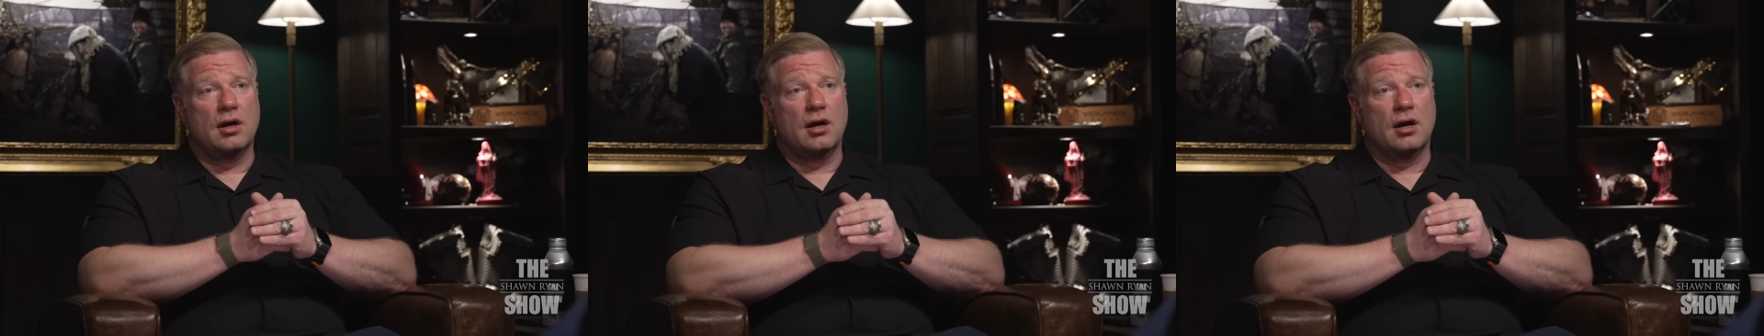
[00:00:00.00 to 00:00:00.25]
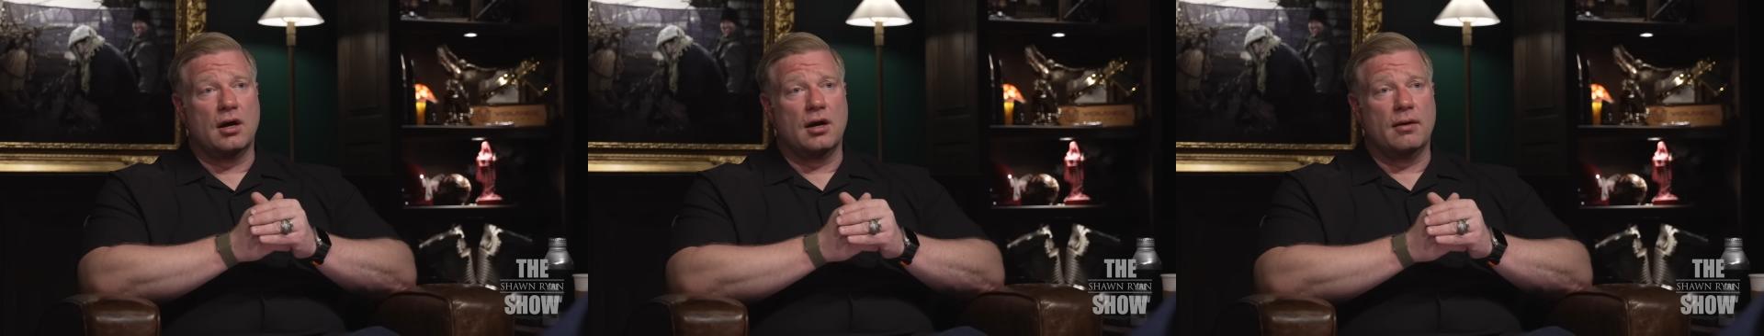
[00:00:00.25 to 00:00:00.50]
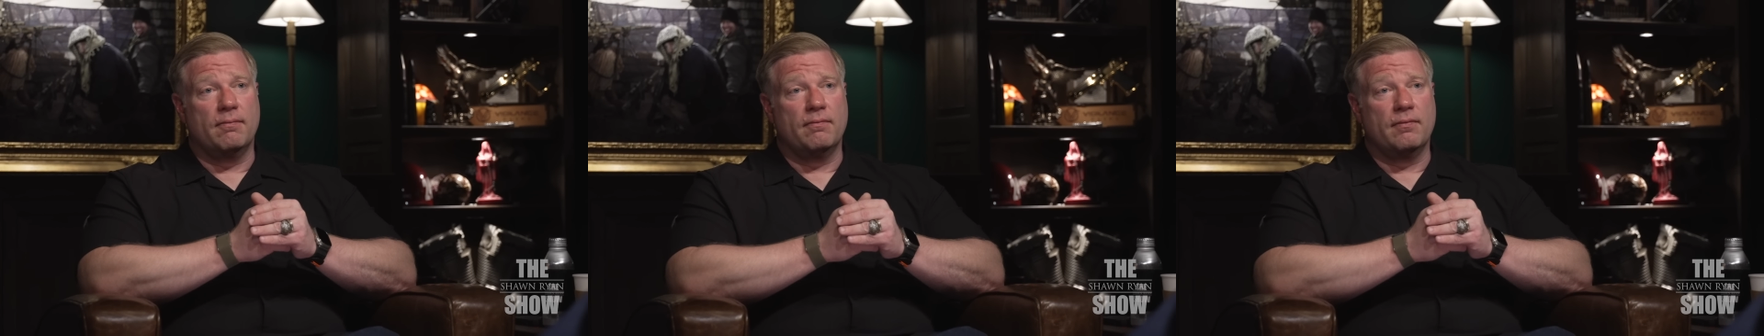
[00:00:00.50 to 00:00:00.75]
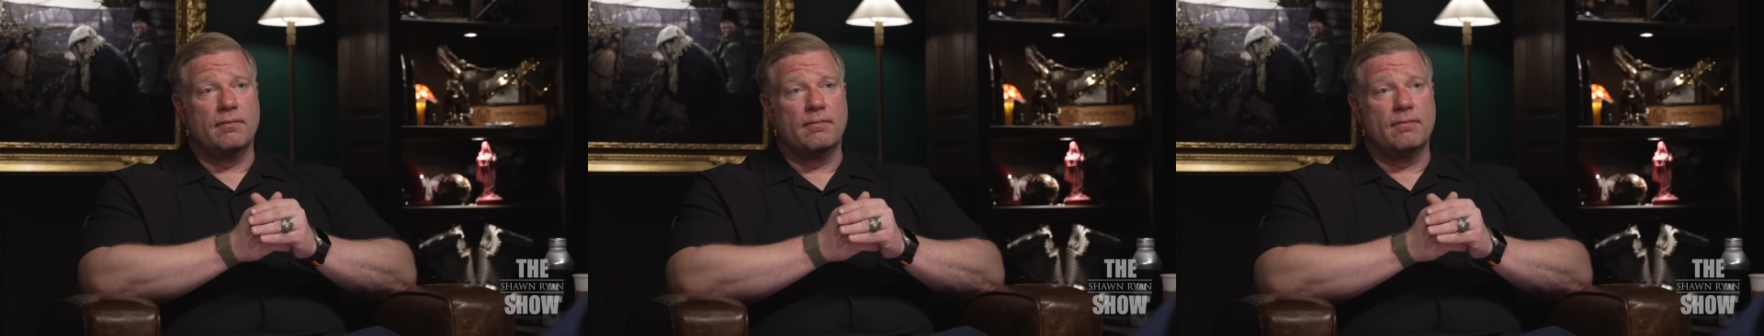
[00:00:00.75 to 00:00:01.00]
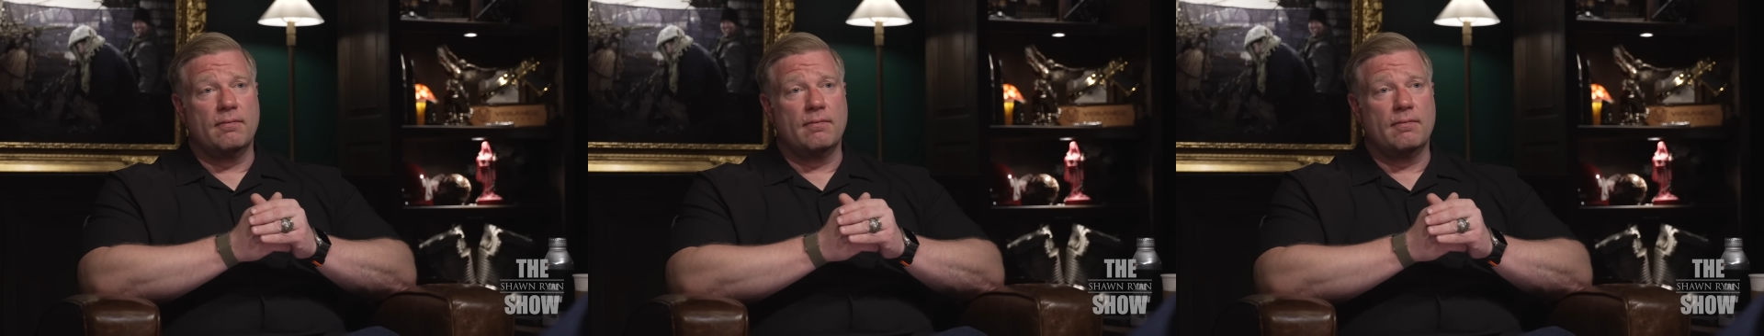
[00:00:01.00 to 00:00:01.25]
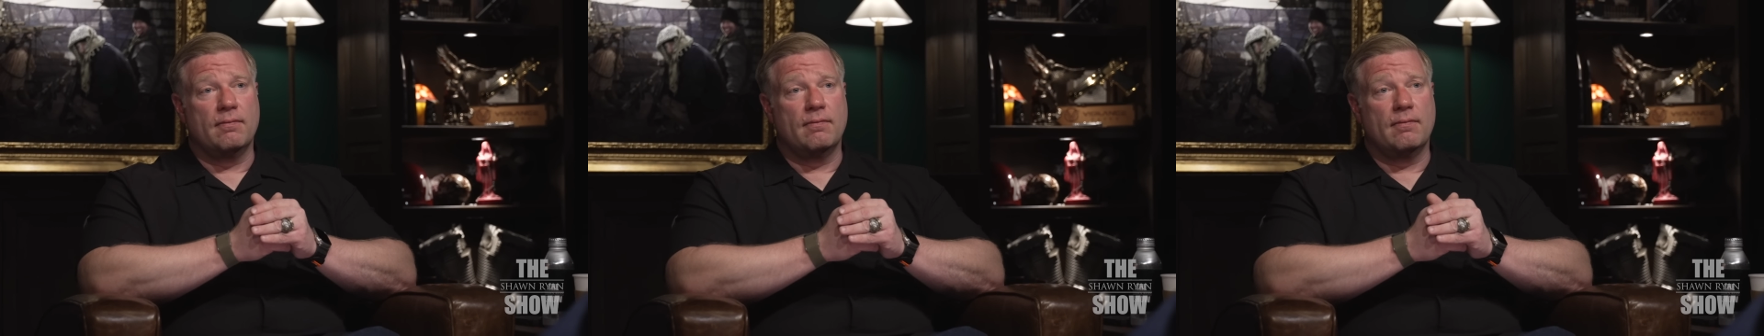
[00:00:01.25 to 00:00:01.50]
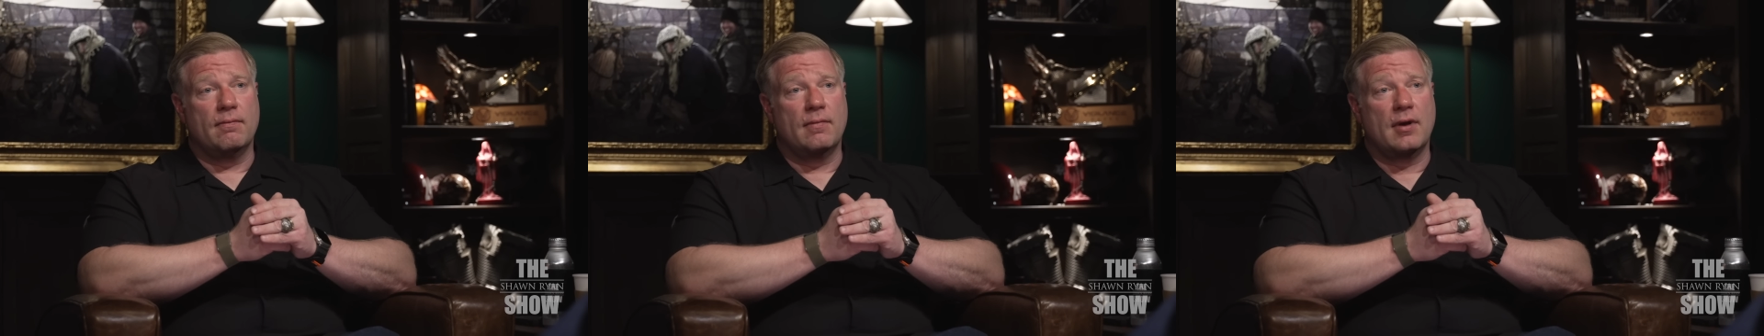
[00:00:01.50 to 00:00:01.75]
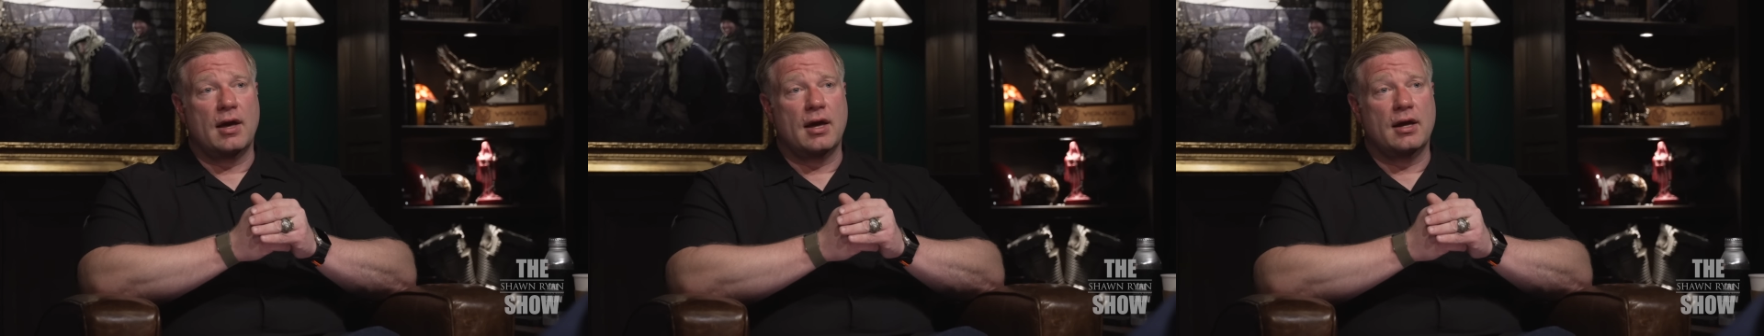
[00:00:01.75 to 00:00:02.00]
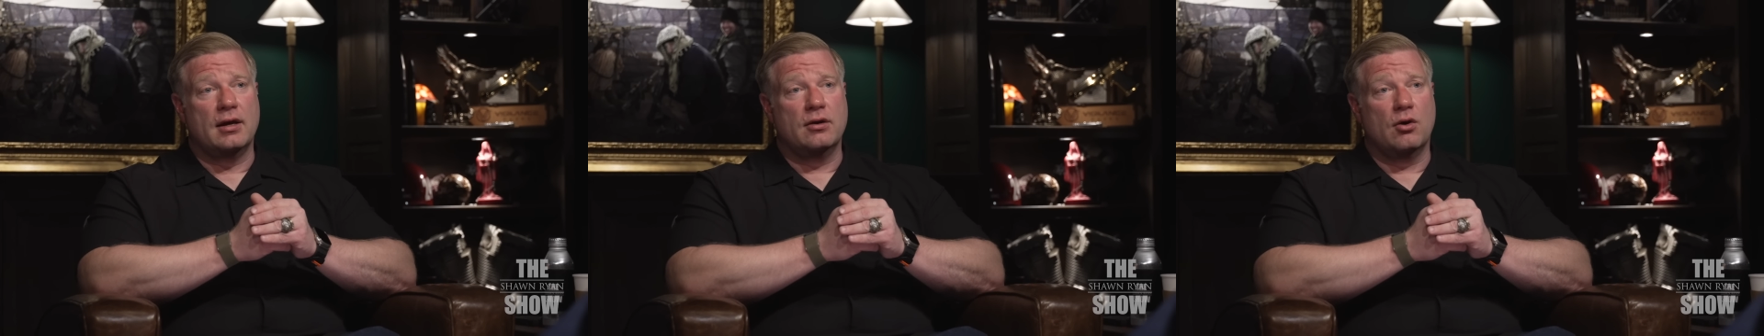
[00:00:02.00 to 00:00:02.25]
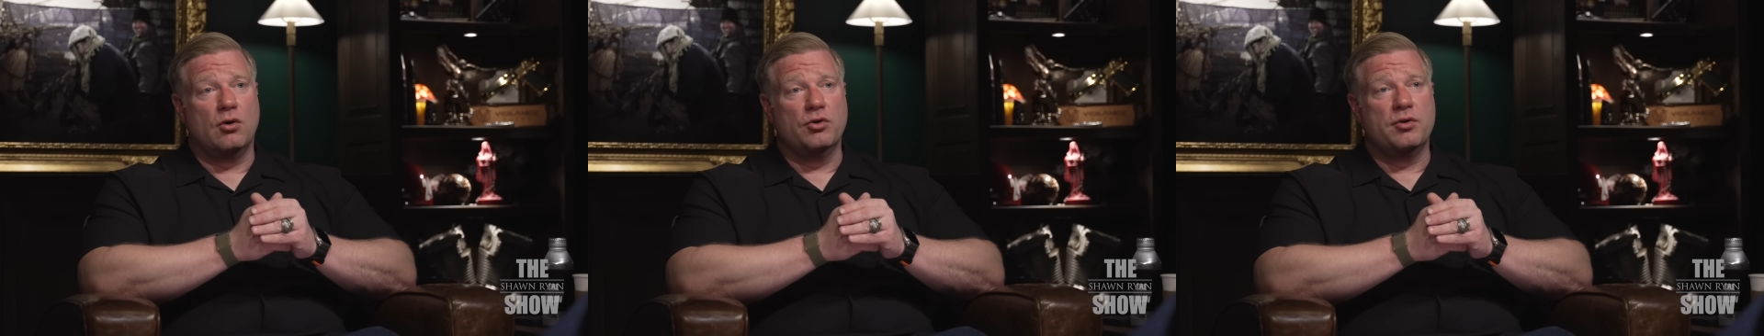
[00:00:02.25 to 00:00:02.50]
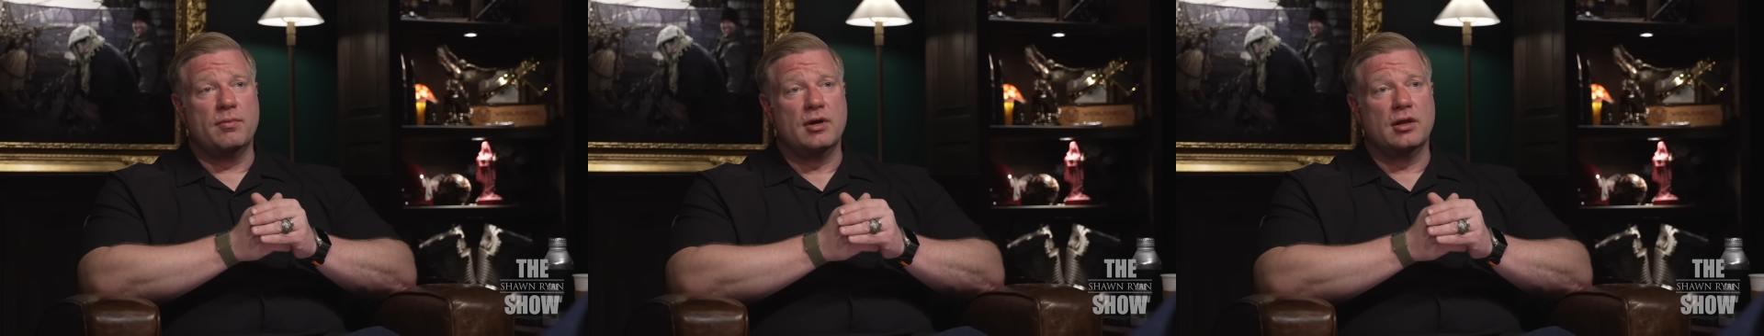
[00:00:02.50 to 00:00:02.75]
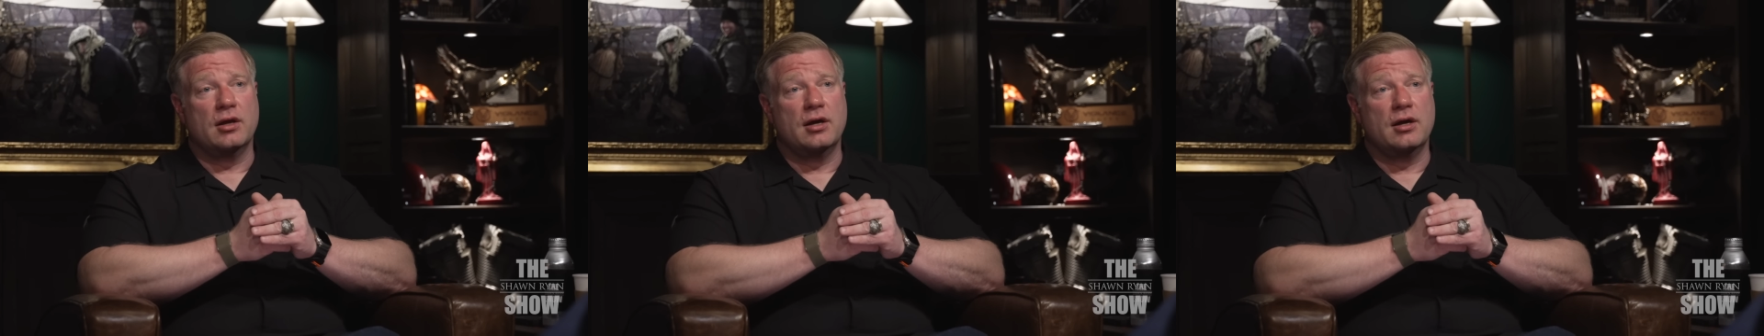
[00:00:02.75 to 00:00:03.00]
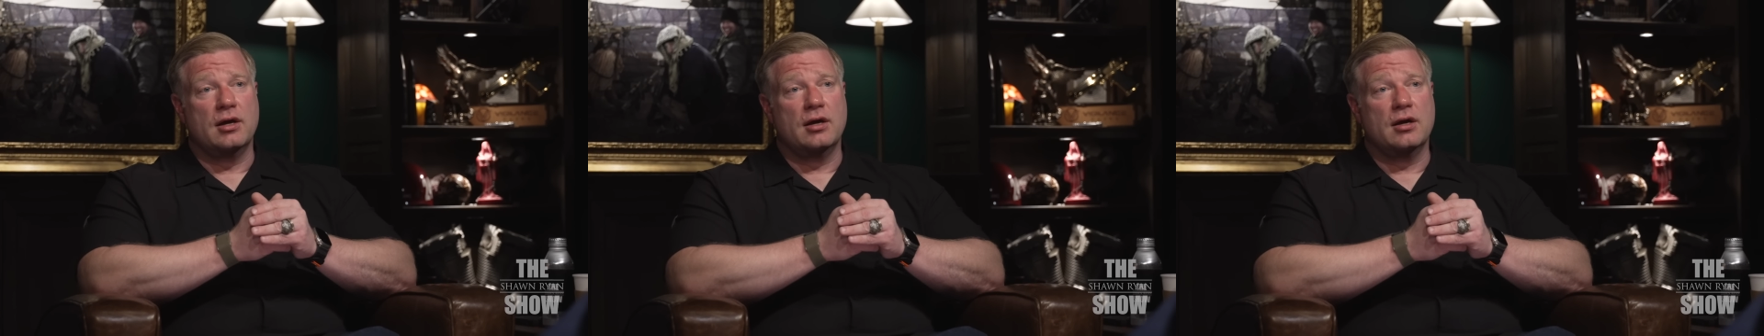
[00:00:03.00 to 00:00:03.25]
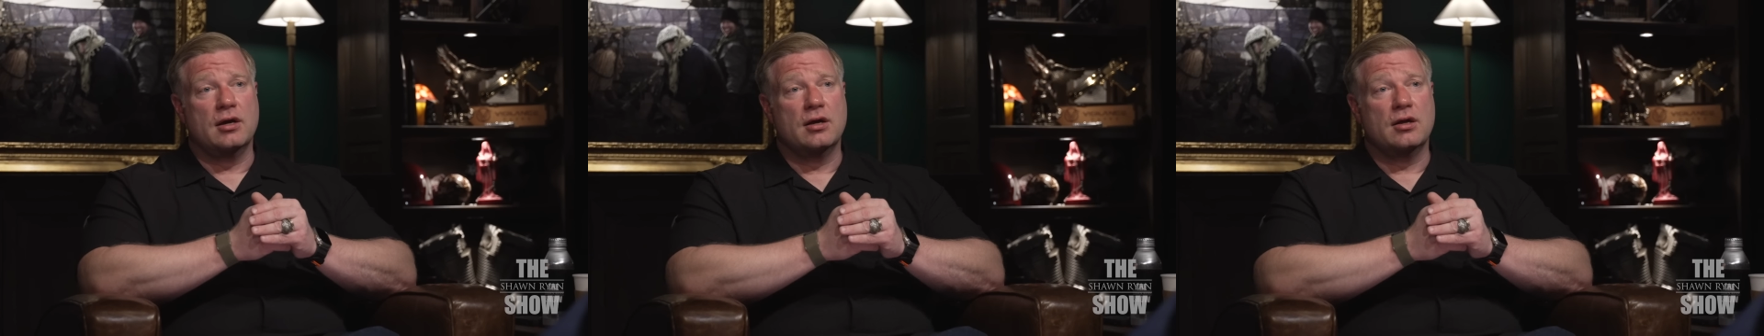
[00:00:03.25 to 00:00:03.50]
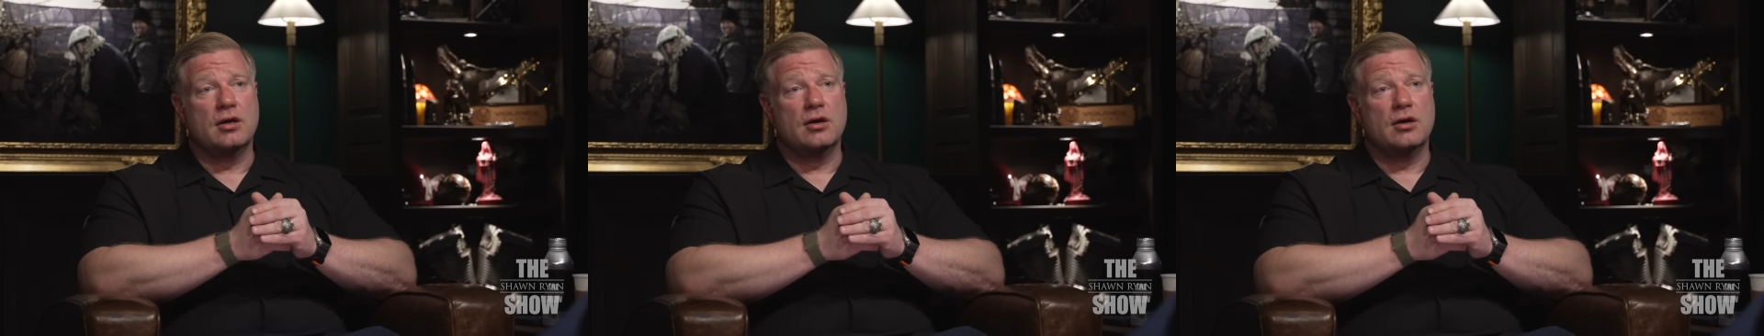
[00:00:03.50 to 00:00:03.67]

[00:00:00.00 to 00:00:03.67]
Um, and ultimately,